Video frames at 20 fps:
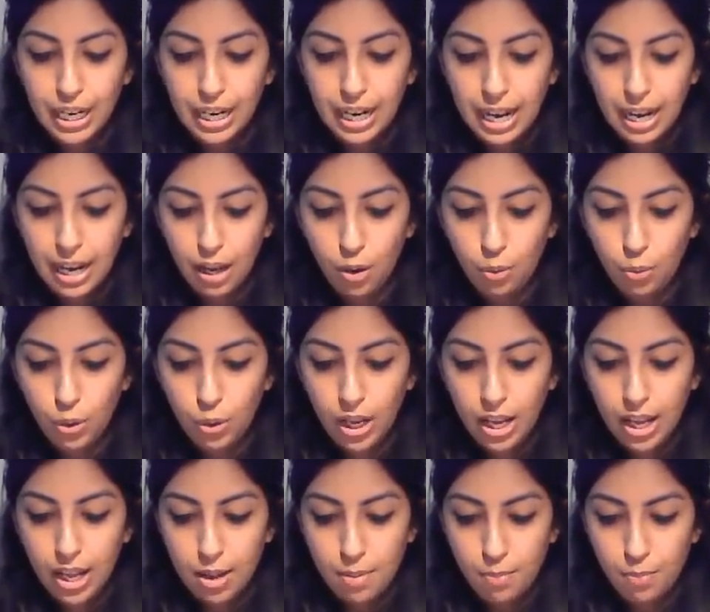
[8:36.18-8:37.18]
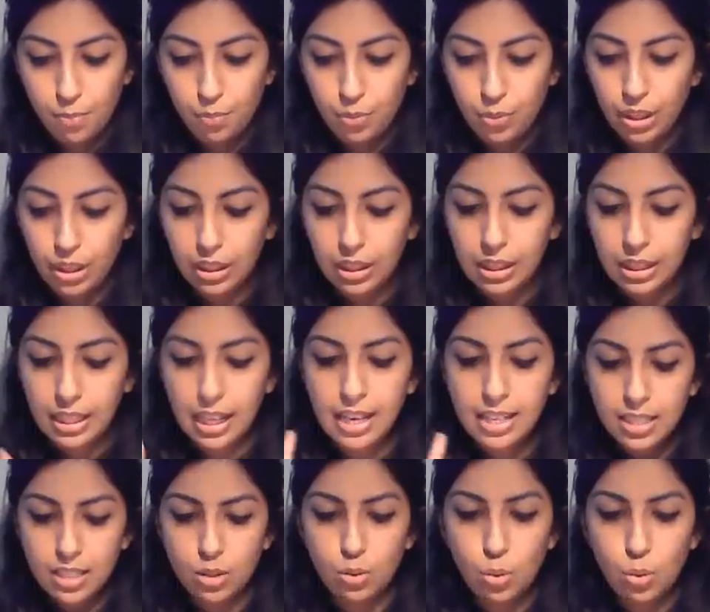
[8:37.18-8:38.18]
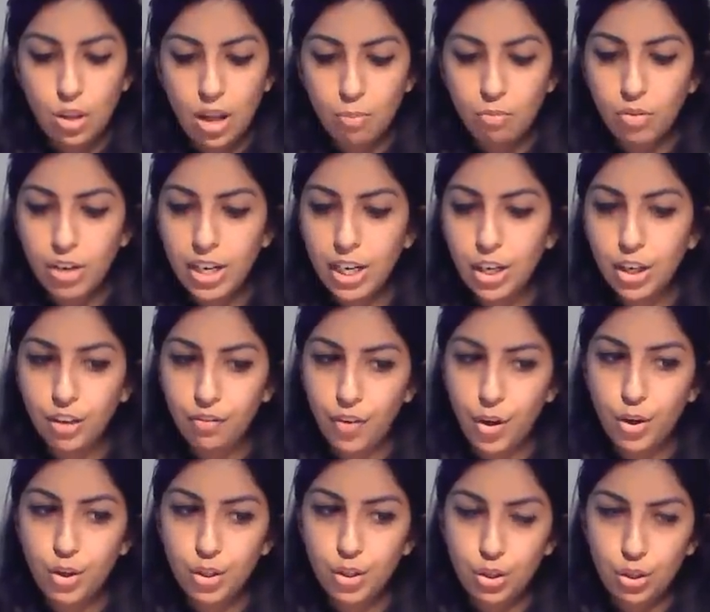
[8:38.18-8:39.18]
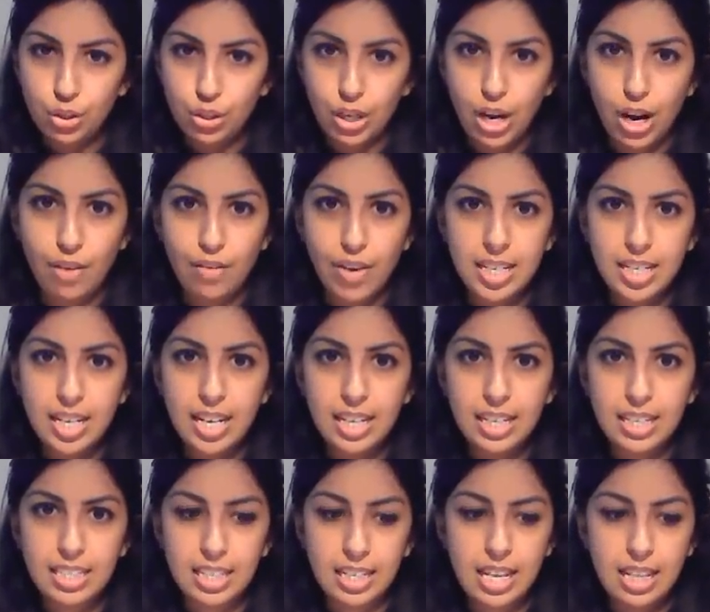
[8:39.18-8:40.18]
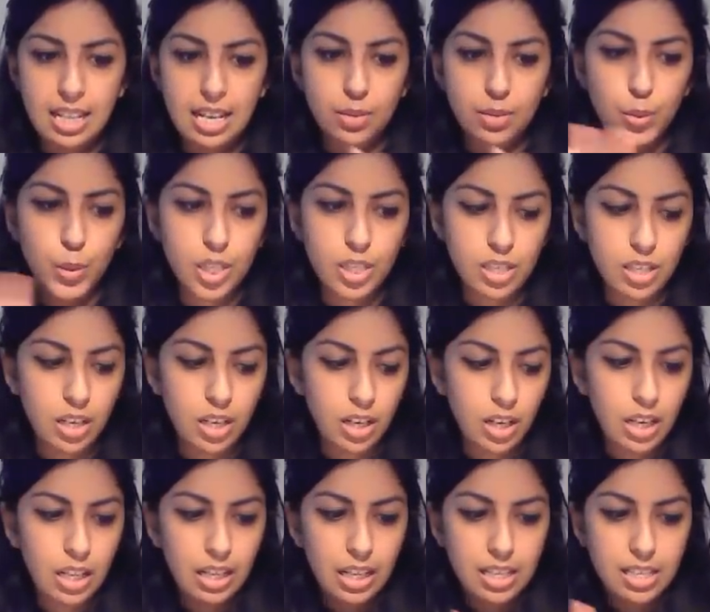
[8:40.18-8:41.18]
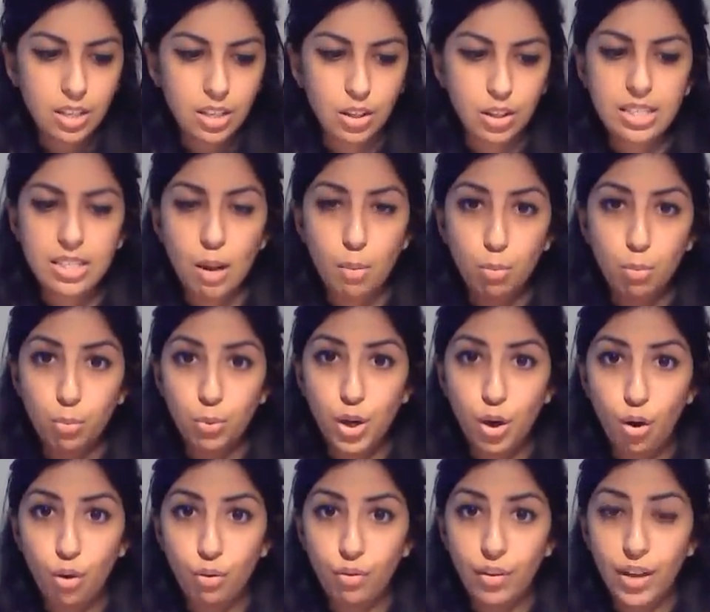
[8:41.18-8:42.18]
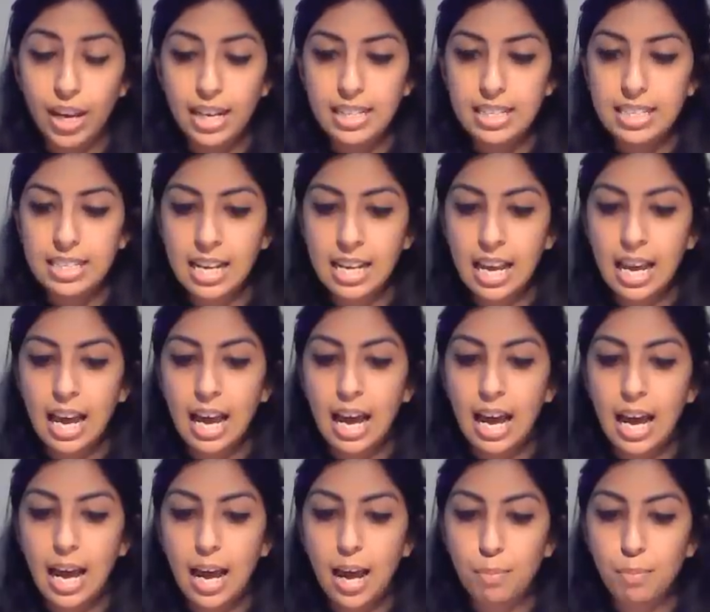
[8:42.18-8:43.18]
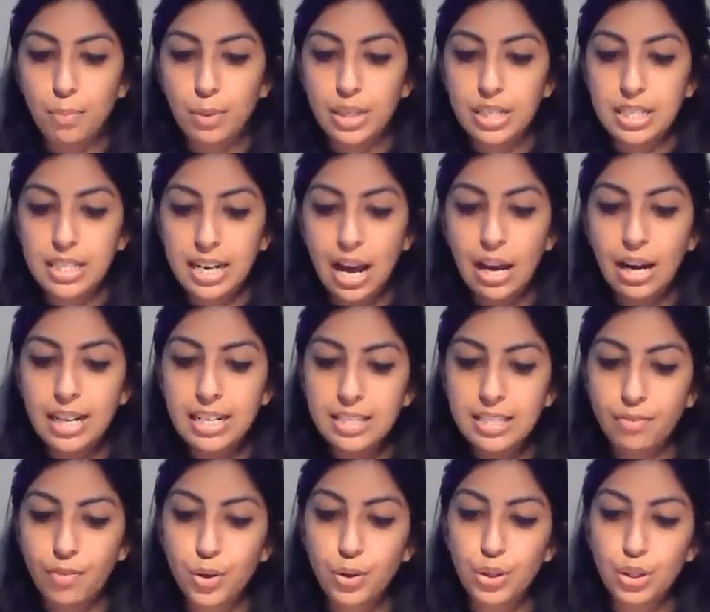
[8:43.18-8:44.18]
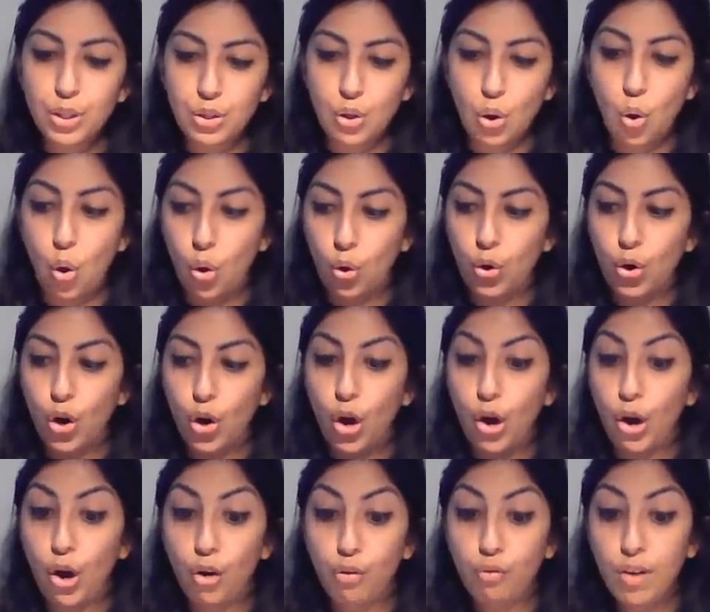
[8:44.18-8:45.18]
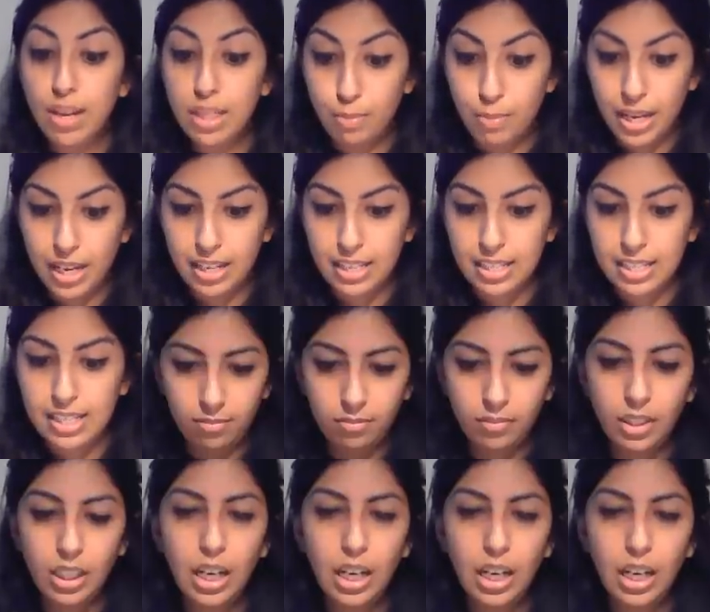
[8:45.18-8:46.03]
Now, um, that's all that I'm really going to focus on diuretics. I think that was, that's a good summary of it. Um, so now let's focus on arrhythmias.